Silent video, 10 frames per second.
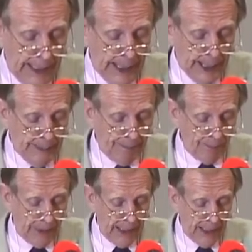
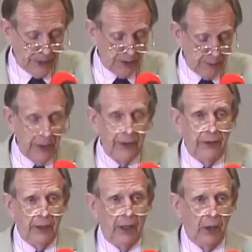um, has been
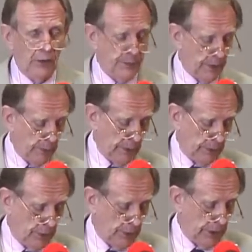always been
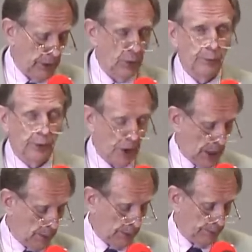turned into a
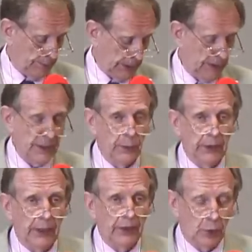problem. I can see
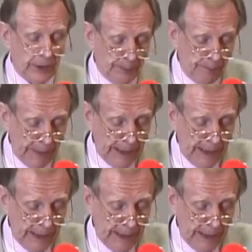we got to quit.